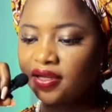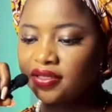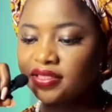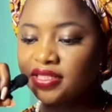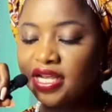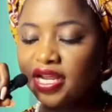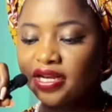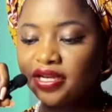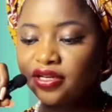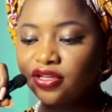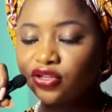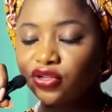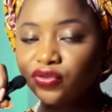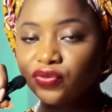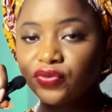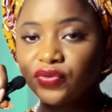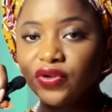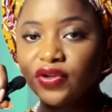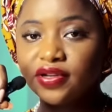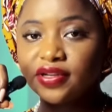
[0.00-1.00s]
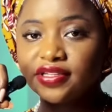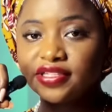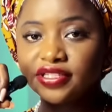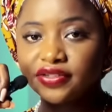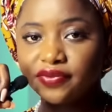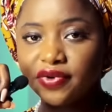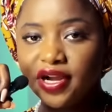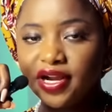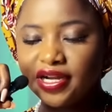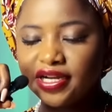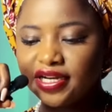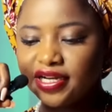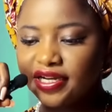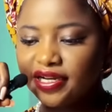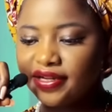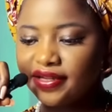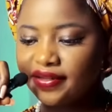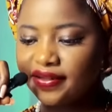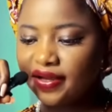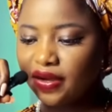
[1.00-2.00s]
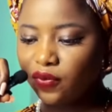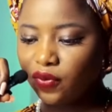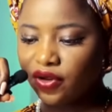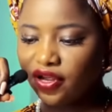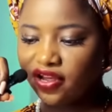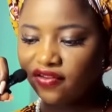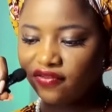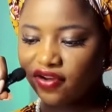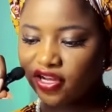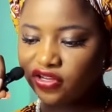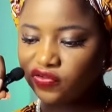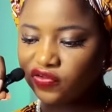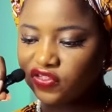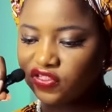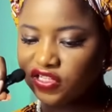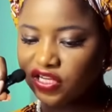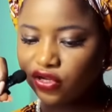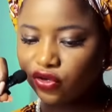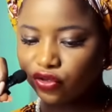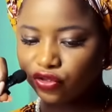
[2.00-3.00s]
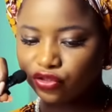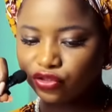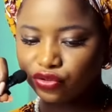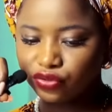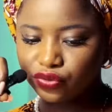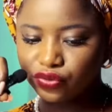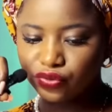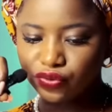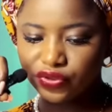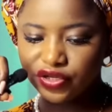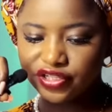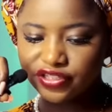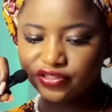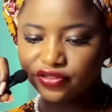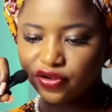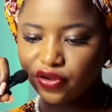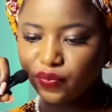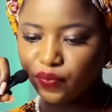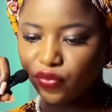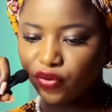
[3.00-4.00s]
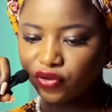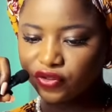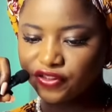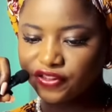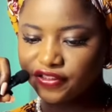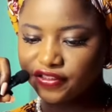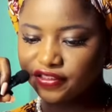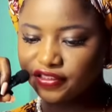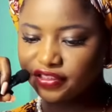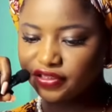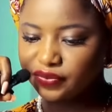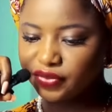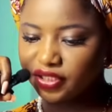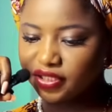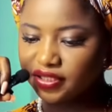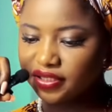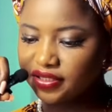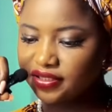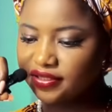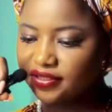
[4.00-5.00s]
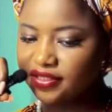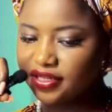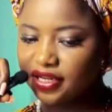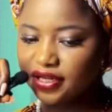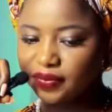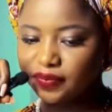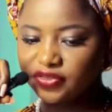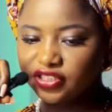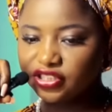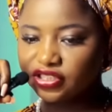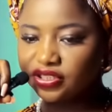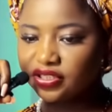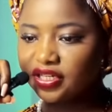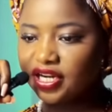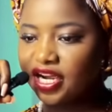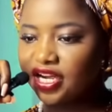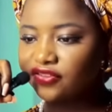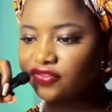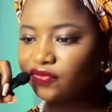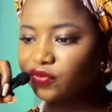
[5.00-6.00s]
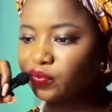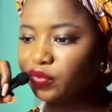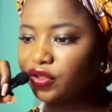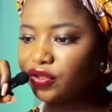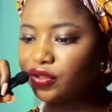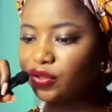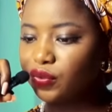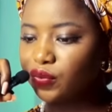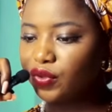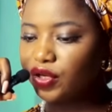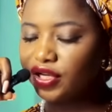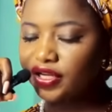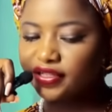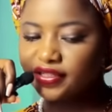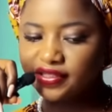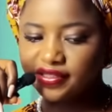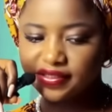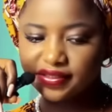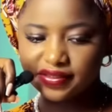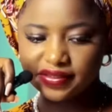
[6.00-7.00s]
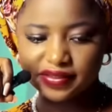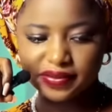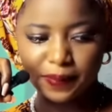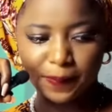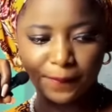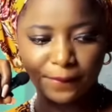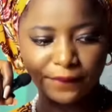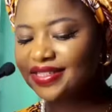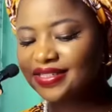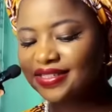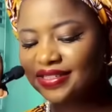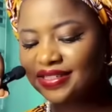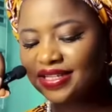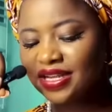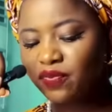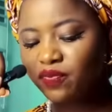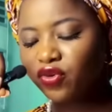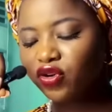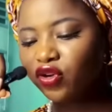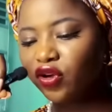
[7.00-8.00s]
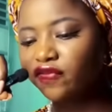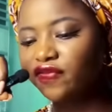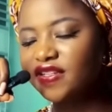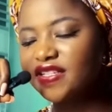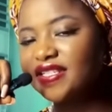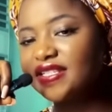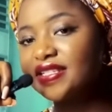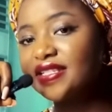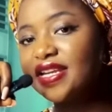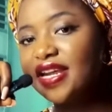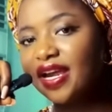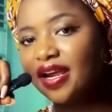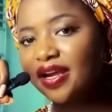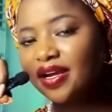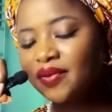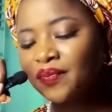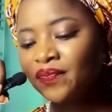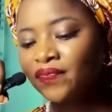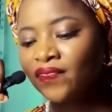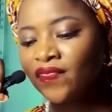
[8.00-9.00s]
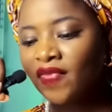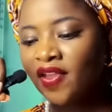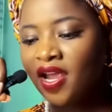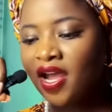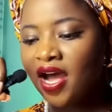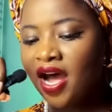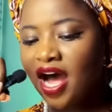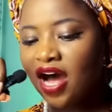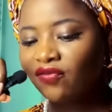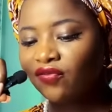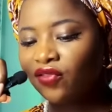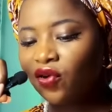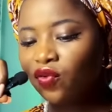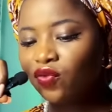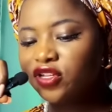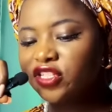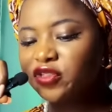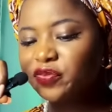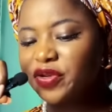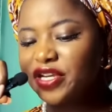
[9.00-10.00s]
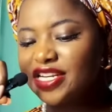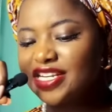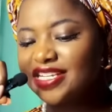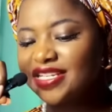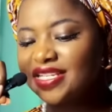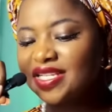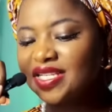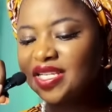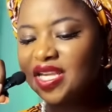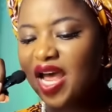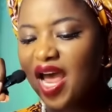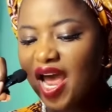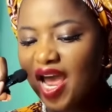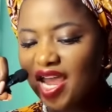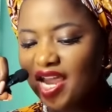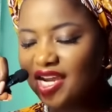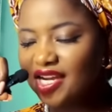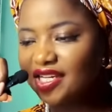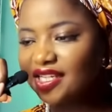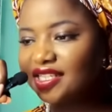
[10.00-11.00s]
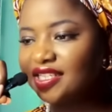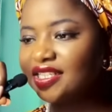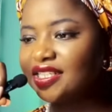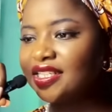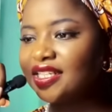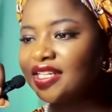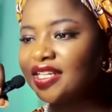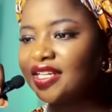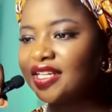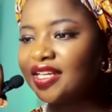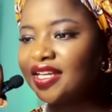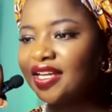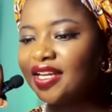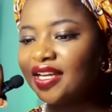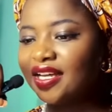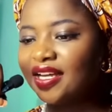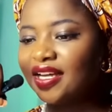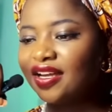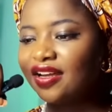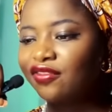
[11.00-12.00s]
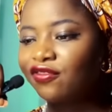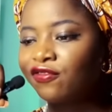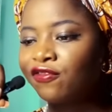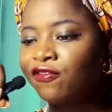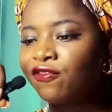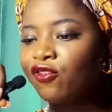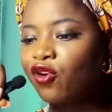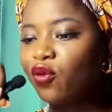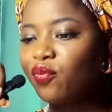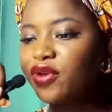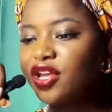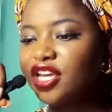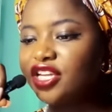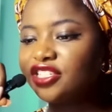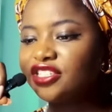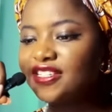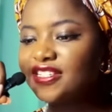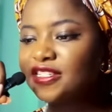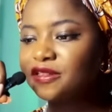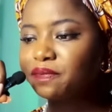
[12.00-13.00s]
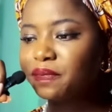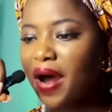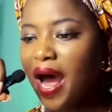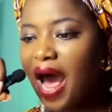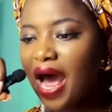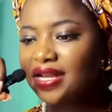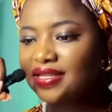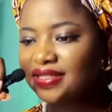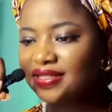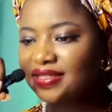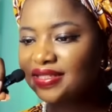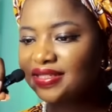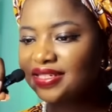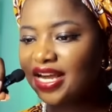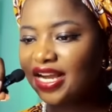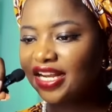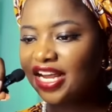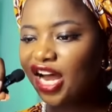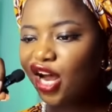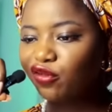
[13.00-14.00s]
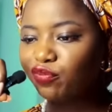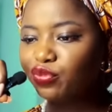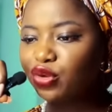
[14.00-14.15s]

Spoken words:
telling you directly that whatever you say or do is not important, because the church had to be the way it is. The symbol of a snake have always been a sign from ages past that have